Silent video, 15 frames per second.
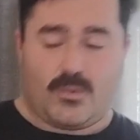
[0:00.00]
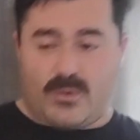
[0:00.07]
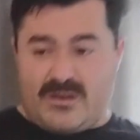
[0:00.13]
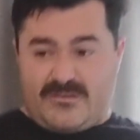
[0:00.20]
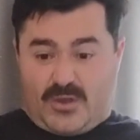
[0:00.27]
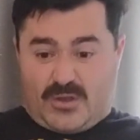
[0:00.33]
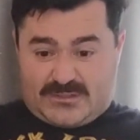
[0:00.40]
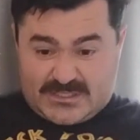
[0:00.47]
When
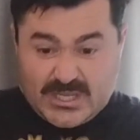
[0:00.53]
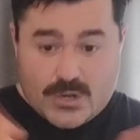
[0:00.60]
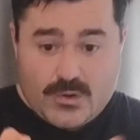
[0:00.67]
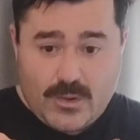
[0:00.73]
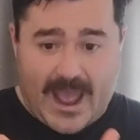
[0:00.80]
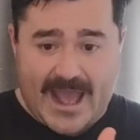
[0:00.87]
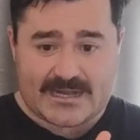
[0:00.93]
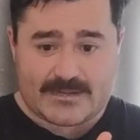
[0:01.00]
you've got
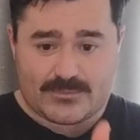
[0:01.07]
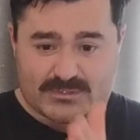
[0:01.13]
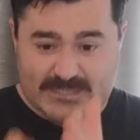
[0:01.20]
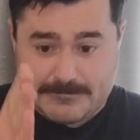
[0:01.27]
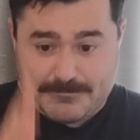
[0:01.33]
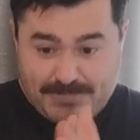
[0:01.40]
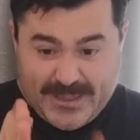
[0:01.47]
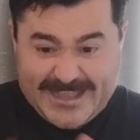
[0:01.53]
two animals
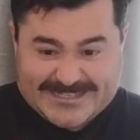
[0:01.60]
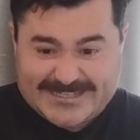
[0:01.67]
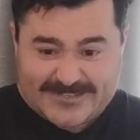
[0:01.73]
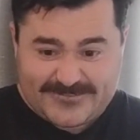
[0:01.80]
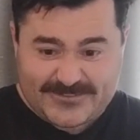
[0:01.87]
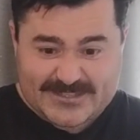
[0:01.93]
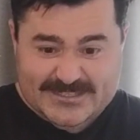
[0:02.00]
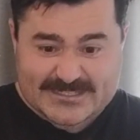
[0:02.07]

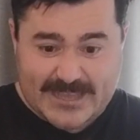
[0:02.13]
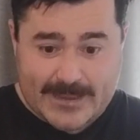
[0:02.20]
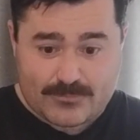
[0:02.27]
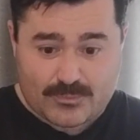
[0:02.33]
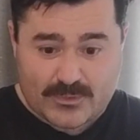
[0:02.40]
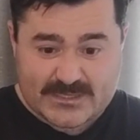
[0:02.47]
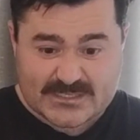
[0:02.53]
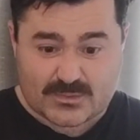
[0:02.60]
competing for the
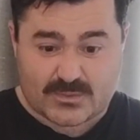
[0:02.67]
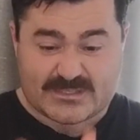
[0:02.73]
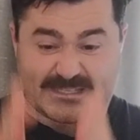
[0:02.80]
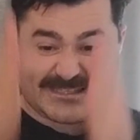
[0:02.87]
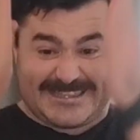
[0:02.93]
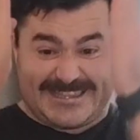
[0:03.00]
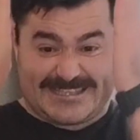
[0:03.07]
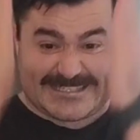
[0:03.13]
same
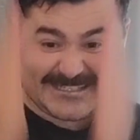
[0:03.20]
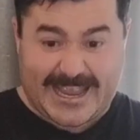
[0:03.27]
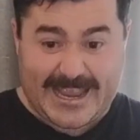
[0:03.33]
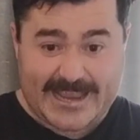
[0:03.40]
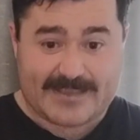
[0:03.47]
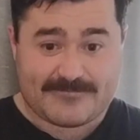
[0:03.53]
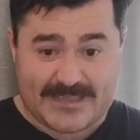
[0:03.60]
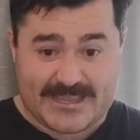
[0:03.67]
resources in the
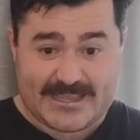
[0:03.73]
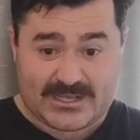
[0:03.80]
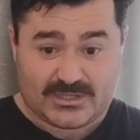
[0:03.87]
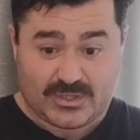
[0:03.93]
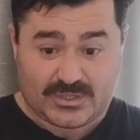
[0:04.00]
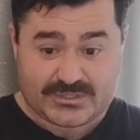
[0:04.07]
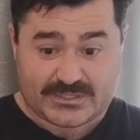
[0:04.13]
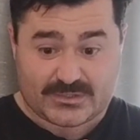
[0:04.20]
same
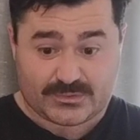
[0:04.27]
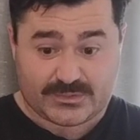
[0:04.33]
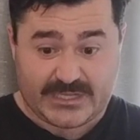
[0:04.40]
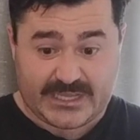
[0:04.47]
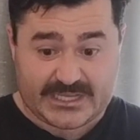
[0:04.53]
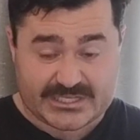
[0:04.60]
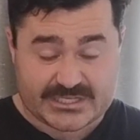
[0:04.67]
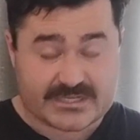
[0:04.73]
ecological
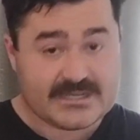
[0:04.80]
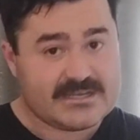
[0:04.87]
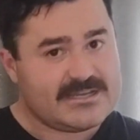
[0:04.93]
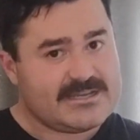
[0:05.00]
niche,